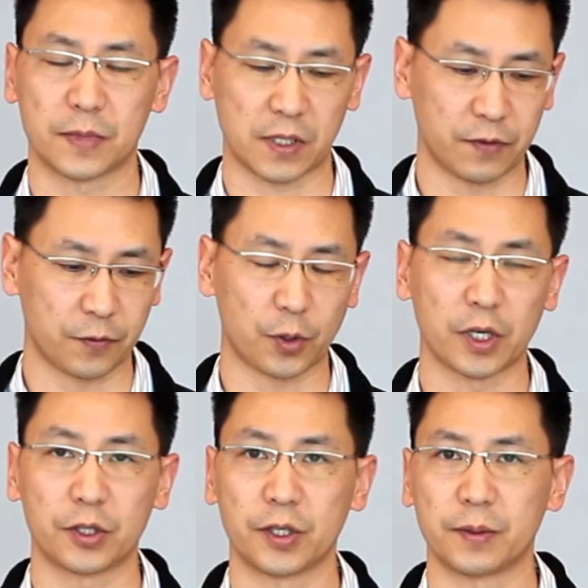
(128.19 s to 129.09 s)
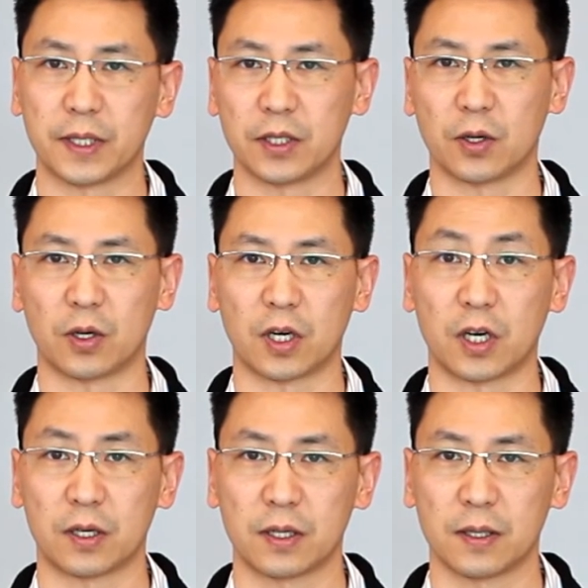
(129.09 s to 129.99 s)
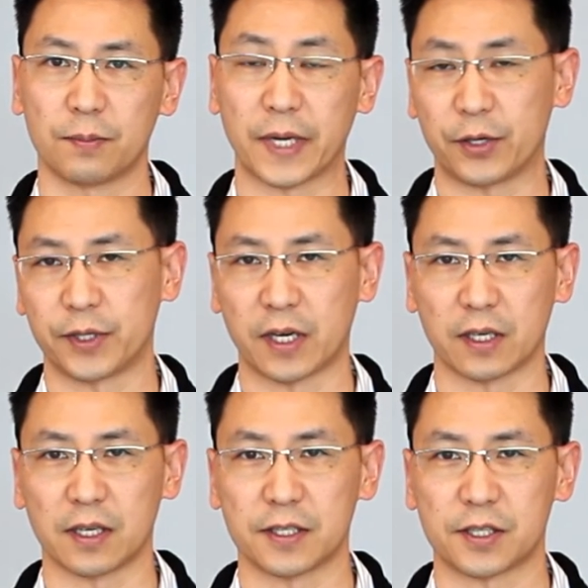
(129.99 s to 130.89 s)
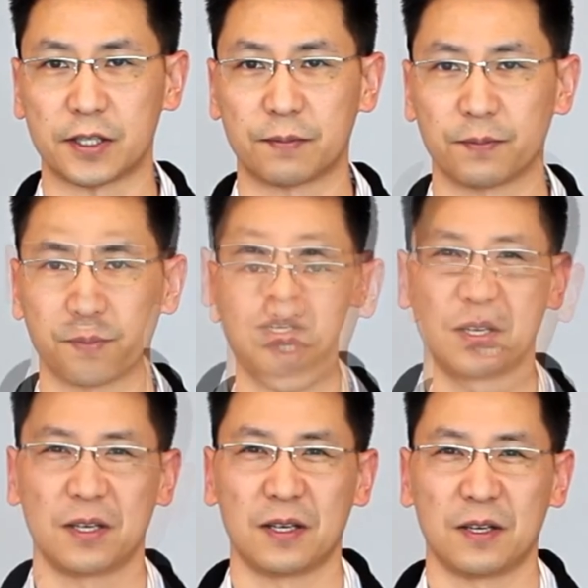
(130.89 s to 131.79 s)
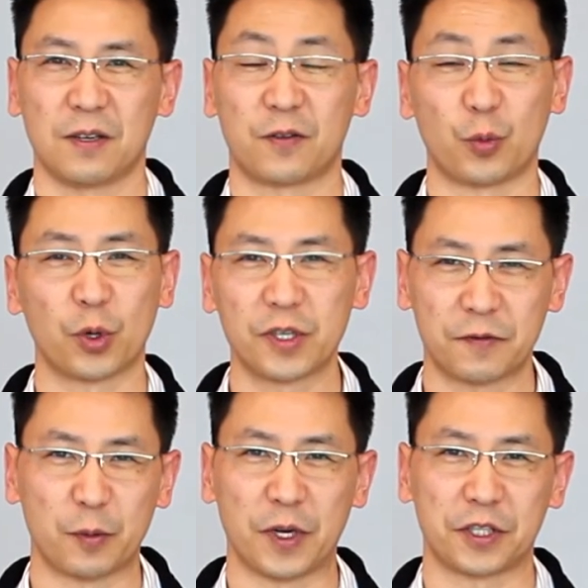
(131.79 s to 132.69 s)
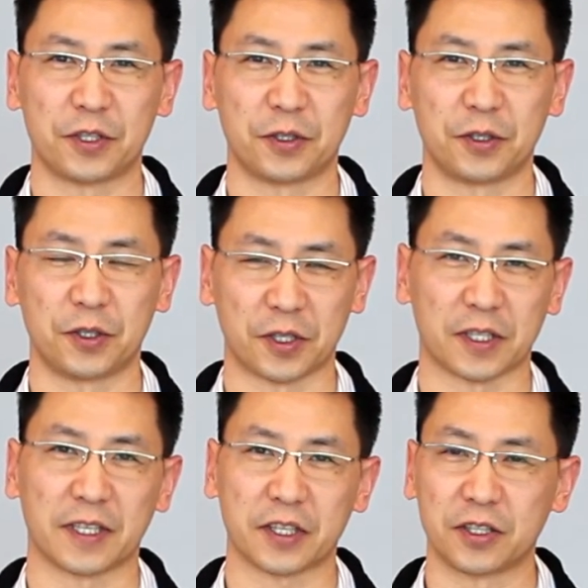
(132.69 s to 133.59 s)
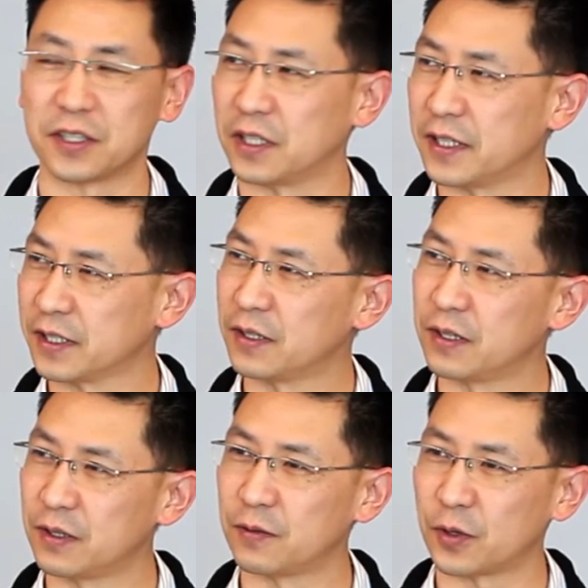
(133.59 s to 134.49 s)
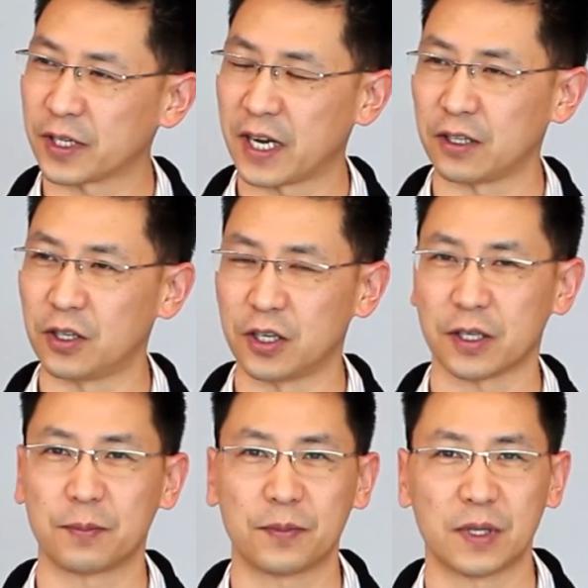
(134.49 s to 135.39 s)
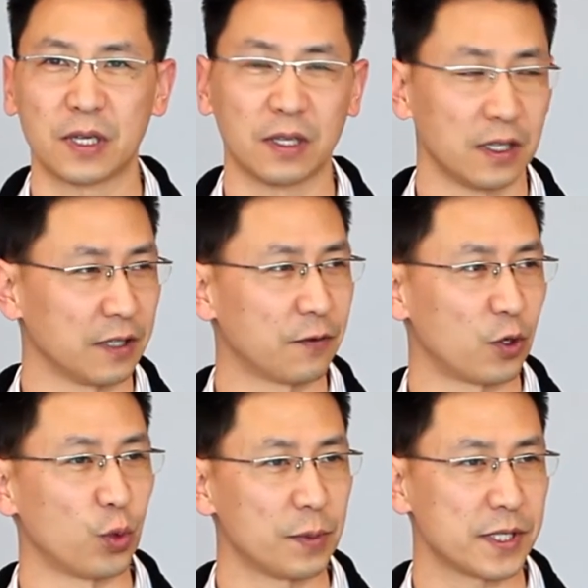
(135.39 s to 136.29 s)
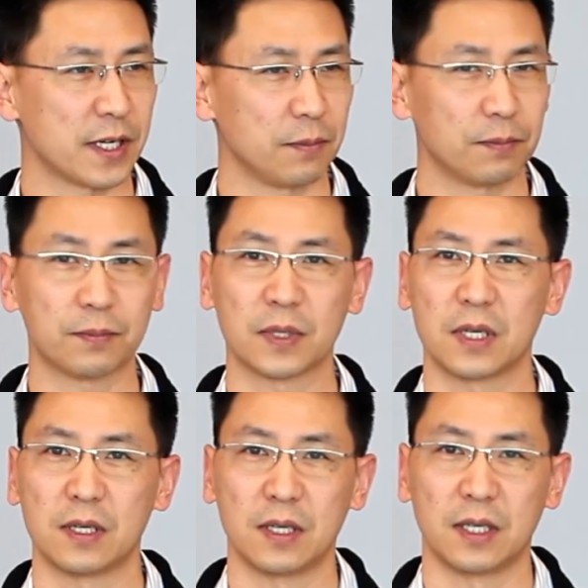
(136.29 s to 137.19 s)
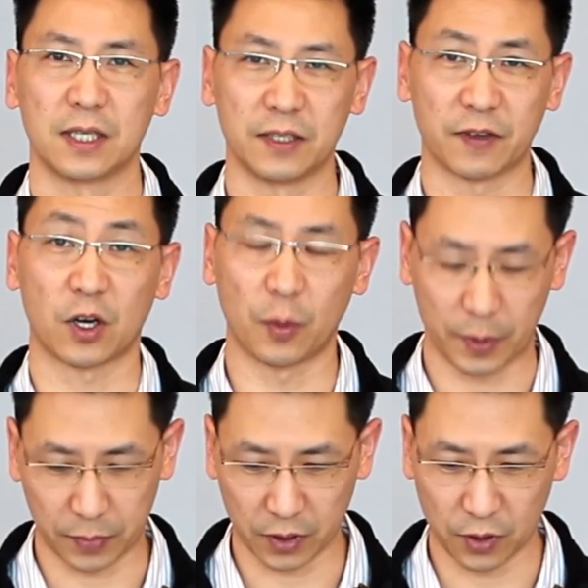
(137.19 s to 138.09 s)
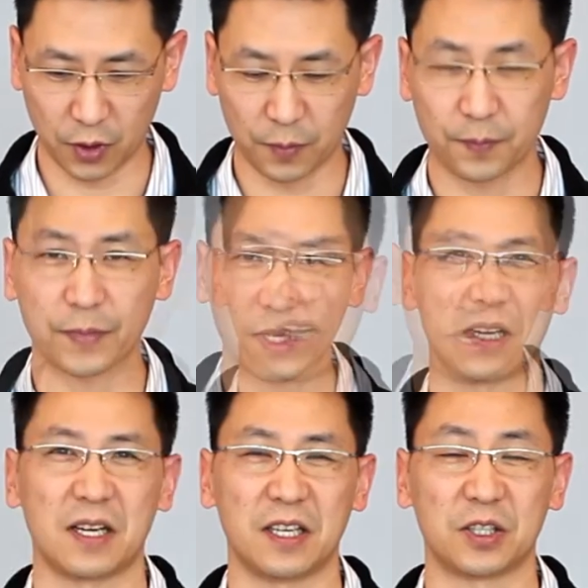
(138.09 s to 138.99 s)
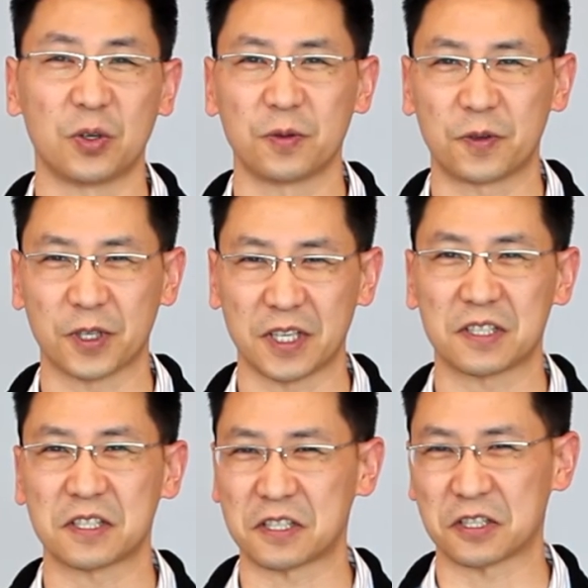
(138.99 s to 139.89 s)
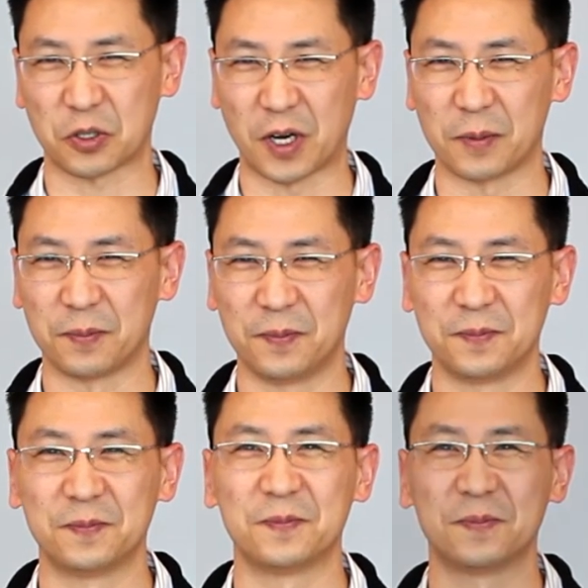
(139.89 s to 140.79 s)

7400ER battery analyzer. For more information, you could click on the link for a catalog, link for a website, leave a comment below, and don't forget to subscribe.